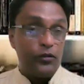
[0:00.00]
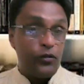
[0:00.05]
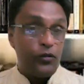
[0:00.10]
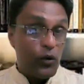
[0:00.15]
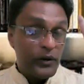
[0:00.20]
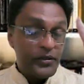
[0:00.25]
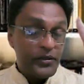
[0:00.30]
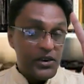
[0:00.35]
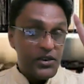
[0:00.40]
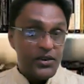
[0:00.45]

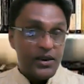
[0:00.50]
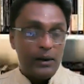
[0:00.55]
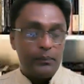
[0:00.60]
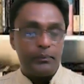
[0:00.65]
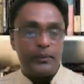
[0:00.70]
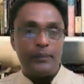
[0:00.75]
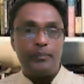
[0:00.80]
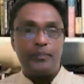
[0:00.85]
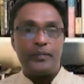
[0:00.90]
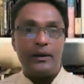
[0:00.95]
Fourth
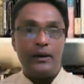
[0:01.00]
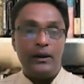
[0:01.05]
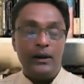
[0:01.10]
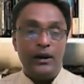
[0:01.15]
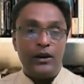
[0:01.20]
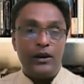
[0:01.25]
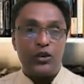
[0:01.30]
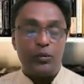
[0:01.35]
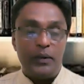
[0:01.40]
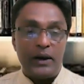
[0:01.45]
step
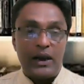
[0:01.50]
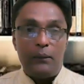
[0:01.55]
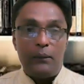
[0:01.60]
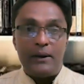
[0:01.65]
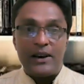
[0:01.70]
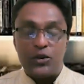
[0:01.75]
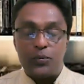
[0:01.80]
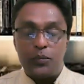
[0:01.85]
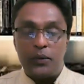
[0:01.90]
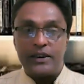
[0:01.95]
to become
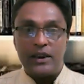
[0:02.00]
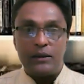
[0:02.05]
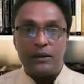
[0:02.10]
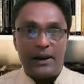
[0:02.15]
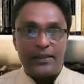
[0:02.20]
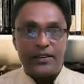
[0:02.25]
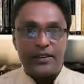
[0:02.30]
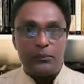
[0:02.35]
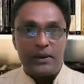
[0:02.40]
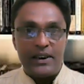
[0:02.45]
expert in
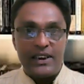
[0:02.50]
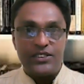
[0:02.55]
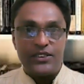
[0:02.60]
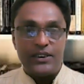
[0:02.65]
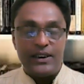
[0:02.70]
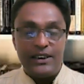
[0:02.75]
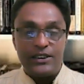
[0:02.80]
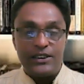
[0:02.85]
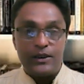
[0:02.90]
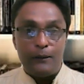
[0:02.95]
mathematics
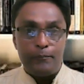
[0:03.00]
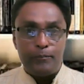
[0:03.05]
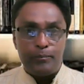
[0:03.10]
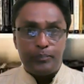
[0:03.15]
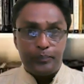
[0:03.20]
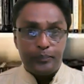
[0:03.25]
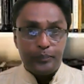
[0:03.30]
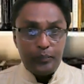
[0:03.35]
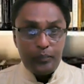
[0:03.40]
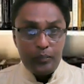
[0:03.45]
is
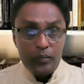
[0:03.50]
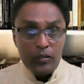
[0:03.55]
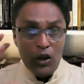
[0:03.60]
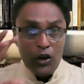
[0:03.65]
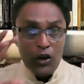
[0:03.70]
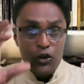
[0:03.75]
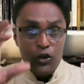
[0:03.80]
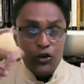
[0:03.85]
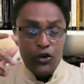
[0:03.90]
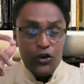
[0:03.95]

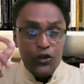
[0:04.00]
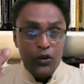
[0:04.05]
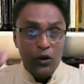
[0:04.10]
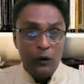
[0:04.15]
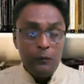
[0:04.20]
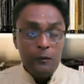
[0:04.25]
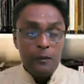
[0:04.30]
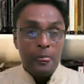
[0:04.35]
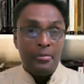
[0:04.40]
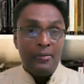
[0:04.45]
you should
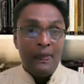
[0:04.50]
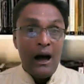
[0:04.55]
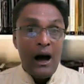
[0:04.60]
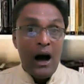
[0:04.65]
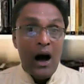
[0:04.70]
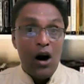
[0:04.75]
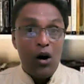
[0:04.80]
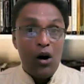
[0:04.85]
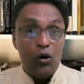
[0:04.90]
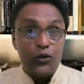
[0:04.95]
know
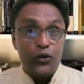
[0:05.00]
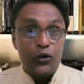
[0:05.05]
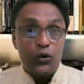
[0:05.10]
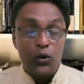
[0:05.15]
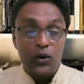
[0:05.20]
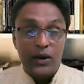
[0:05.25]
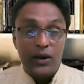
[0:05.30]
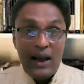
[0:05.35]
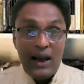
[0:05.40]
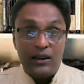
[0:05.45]
how to
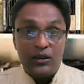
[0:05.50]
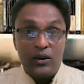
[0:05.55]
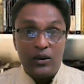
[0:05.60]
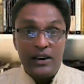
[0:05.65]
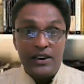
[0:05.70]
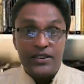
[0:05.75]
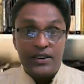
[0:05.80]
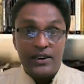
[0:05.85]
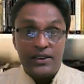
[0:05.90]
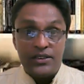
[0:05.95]
do
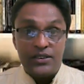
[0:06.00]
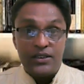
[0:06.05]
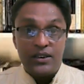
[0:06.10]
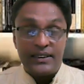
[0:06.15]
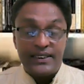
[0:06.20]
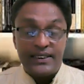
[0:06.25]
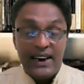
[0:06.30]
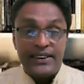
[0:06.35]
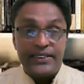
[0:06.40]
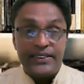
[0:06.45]
calculations
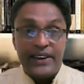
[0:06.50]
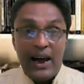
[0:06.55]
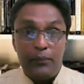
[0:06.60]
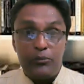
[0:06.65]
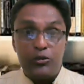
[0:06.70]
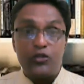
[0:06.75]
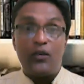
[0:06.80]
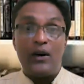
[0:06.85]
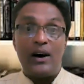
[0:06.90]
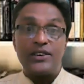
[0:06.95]
10
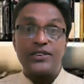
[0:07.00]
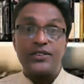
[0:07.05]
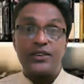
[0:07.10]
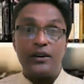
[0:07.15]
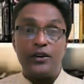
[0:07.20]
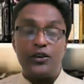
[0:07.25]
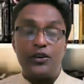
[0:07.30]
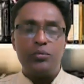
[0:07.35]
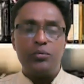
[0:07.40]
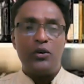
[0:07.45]
times
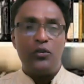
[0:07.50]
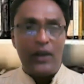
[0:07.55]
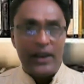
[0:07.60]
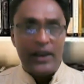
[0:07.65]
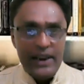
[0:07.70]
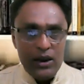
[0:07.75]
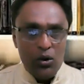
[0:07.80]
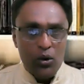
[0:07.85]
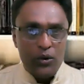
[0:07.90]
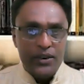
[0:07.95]
faster. You should be
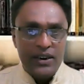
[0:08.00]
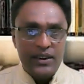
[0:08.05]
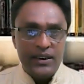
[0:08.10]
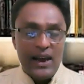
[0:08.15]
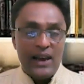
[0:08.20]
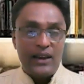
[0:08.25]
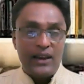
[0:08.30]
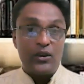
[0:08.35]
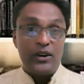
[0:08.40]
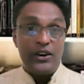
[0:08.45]
very good in
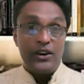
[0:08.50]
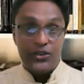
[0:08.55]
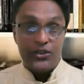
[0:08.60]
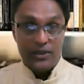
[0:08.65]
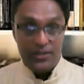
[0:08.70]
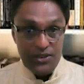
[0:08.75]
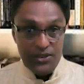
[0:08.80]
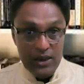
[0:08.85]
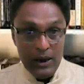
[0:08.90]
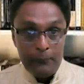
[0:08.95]

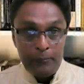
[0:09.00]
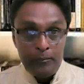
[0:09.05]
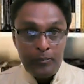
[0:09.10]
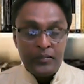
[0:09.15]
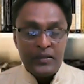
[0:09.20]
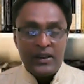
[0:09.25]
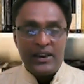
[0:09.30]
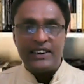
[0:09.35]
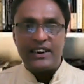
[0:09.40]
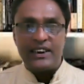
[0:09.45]
calculations.
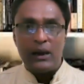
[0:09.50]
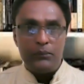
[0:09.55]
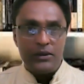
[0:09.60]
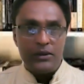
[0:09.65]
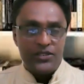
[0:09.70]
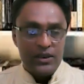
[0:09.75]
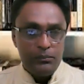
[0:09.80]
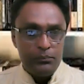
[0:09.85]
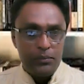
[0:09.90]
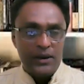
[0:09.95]
It can be
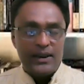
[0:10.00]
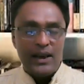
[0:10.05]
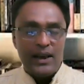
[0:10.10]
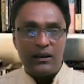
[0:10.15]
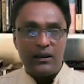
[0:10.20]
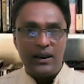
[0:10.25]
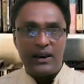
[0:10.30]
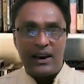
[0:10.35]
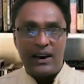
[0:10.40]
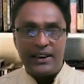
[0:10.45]
simple
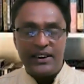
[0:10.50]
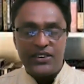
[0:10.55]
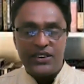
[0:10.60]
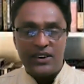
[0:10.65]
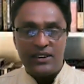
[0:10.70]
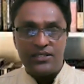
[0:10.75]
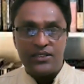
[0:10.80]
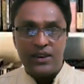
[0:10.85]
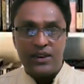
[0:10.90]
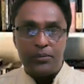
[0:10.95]
calculation,
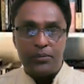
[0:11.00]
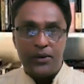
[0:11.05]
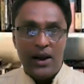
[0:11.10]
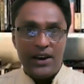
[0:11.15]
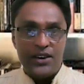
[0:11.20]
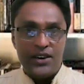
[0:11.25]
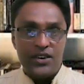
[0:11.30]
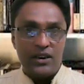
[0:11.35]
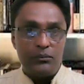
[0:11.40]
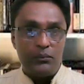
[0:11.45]
addition,
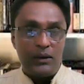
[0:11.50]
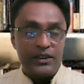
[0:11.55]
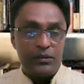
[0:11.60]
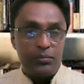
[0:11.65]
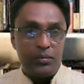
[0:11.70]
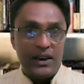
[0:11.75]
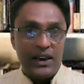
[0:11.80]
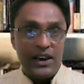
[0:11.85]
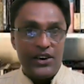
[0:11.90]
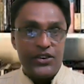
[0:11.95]
subtraction,
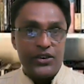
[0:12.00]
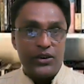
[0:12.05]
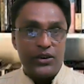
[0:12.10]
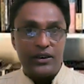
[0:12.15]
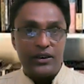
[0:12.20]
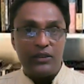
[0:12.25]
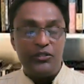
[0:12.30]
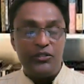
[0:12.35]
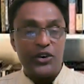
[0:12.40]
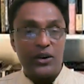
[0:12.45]
multiplication, or
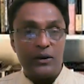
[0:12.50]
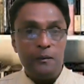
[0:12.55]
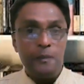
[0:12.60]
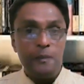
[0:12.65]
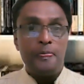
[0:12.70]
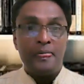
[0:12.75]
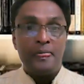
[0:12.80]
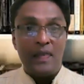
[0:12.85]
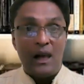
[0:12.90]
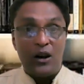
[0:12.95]
division,
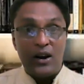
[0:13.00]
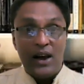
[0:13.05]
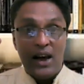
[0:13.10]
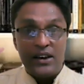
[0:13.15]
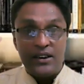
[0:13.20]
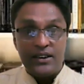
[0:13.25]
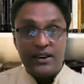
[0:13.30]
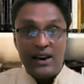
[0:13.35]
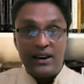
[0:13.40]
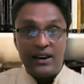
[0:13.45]
or
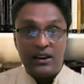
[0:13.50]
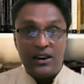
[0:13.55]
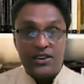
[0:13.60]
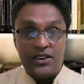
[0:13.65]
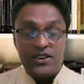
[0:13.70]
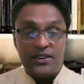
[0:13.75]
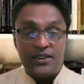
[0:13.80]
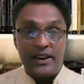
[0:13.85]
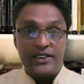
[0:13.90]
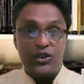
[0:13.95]
higher
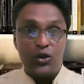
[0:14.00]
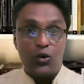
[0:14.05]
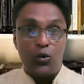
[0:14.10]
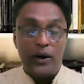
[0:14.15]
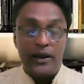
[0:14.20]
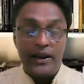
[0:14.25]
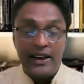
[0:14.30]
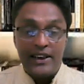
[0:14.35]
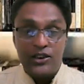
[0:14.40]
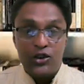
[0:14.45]
calculations like
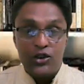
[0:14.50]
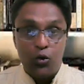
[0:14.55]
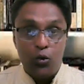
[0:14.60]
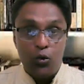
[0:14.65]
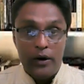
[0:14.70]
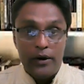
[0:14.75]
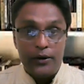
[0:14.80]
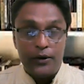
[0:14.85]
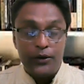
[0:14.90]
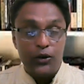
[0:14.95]
squaring,
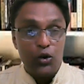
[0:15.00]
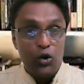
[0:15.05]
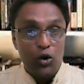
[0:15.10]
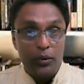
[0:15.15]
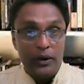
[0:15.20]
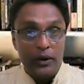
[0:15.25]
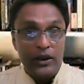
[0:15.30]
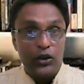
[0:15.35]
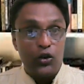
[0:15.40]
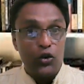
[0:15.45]
square root,
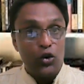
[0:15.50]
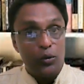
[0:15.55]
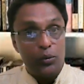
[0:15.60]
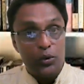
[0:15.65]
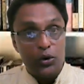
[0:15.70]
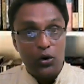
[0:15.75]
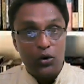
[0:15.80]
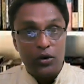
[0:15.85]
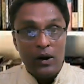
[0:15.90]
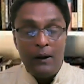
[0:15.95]
cubing, cube
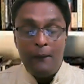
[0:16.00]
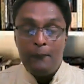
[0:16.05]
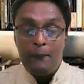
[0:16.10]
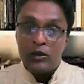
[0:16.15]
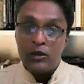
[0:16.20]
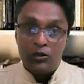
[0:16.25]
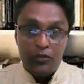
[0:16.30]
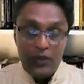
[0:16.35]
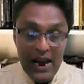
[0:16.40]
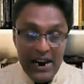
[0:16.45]
root,
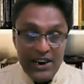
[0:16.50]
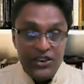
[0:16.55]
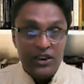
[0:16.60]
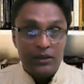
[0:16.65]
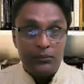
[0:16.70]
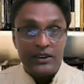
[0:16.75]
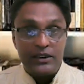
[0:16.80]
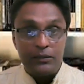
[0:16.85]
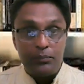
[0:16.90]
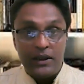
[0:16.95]

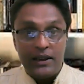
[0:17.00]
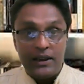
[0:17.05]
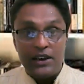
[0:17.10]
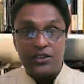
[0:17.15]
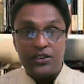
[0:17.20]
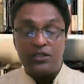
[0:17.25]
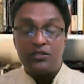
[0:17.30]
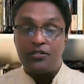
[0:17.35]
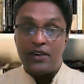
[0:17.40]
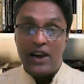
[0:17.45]
fraction
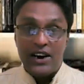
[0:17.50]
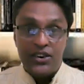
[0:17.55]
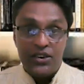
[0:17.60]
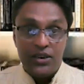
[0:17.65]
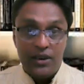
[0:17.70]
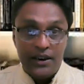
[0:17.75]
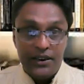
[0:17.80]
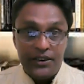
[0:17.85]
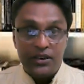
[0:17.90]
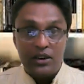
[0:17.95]
multiplication,
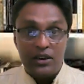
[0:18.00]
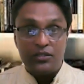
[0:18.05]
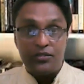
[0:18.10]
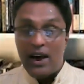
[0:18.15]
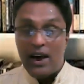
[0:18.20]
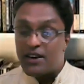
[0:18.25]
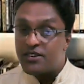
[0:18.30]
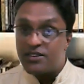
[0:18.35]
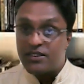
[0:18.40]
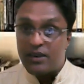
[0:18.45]
fraction addition,
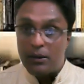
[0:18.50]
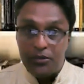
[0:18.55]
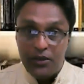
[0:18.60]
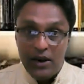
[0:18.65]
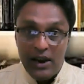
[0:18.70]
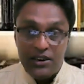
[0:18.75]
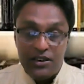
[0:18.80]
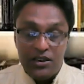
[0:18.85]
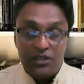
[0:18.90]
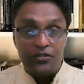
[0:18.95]
fraction
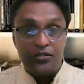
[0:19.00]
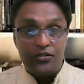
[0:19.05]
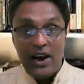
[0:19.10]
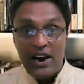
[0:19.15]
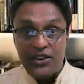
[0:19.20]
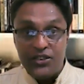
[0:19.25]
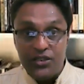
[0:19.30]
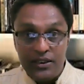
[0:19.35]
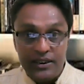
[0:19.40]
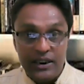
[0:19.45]
subtraction,
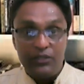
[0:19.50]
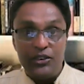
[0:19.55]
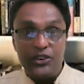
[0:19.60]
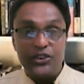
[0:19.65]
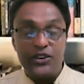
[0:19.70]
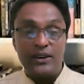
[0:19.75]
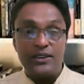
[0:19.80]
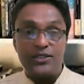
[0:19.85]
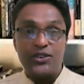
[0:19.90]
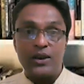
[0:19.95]
fraction
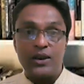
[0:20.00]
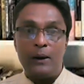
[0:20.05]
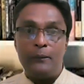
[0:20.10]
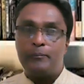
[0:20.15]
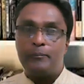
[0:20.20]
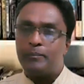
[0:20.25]
divisions.